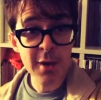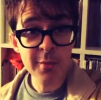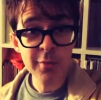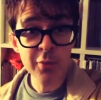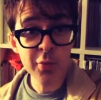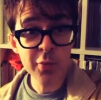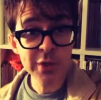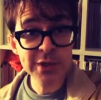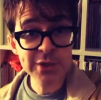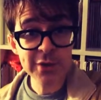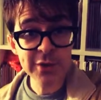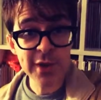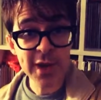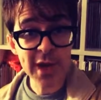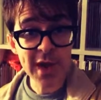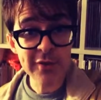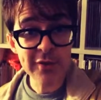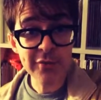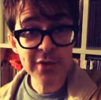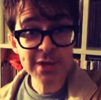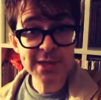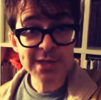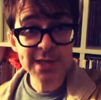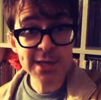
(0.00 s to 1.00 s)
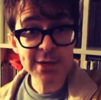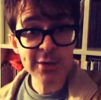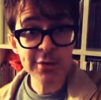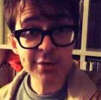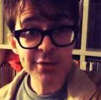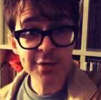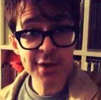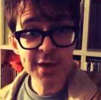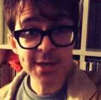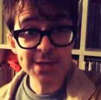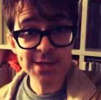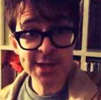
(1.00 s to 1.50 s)
Um, we do it every
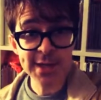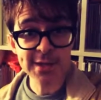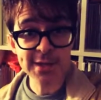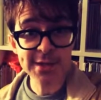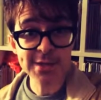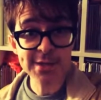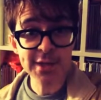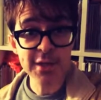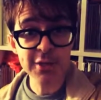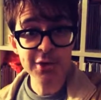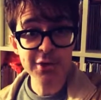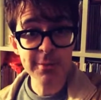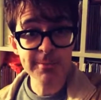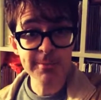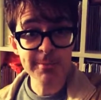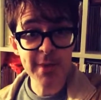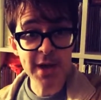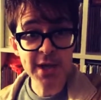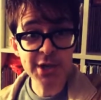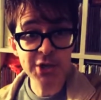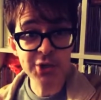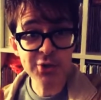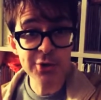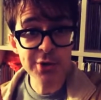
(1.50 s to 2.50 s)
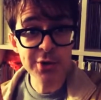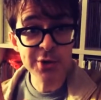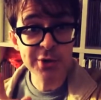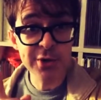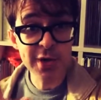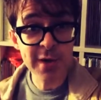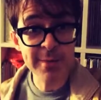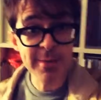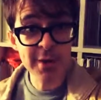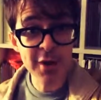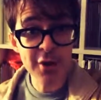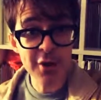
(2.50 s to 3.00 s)
single Thursday at the social. Make
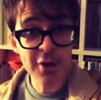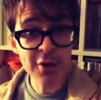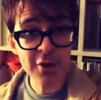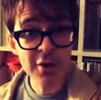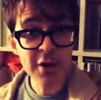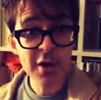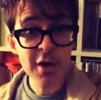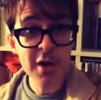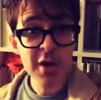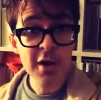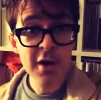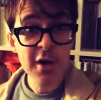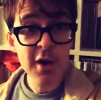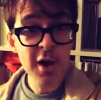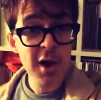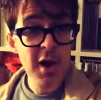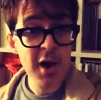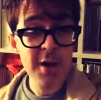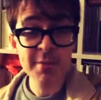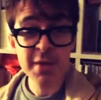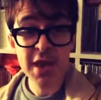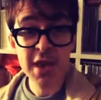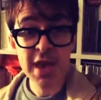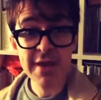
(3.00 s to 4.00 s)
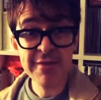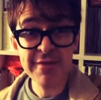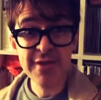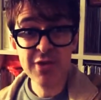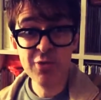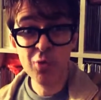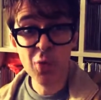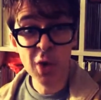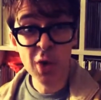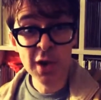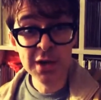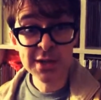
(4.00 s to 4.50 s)
sure you come along. Um,
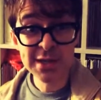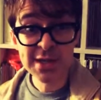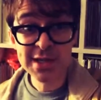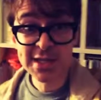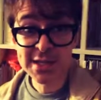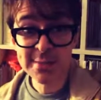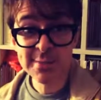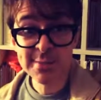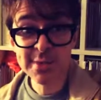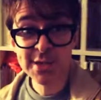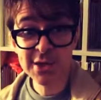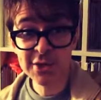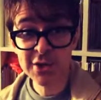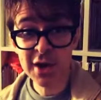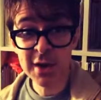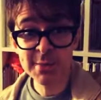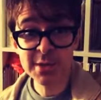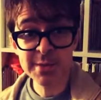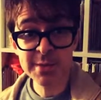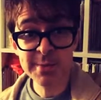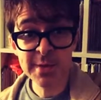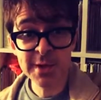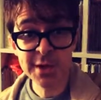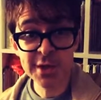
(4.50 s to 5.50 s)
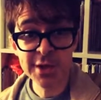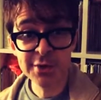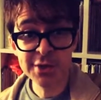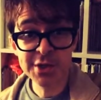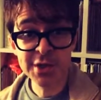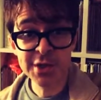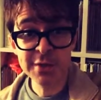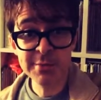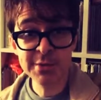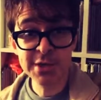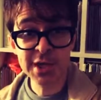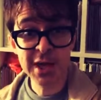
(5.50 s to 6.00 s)
if you want to subscribe to my
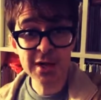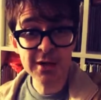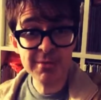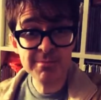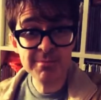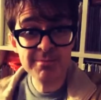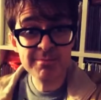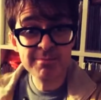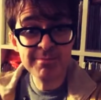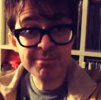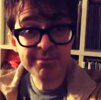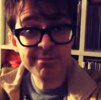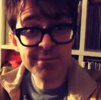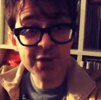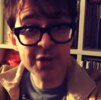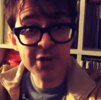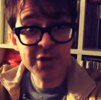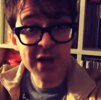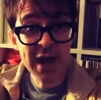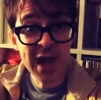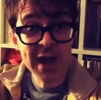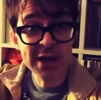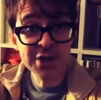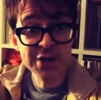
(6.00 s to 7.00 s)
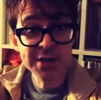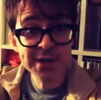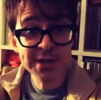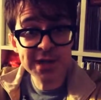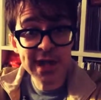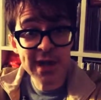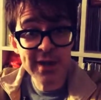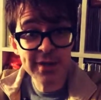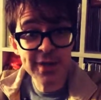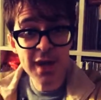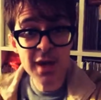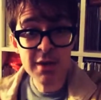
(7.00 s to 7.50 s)
YouTube channel, you
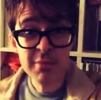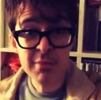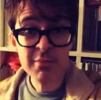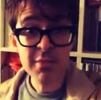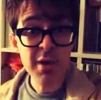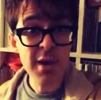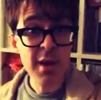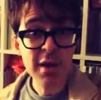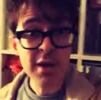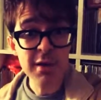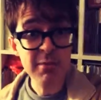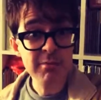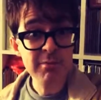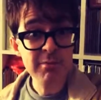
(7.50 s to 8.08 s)
can just down there.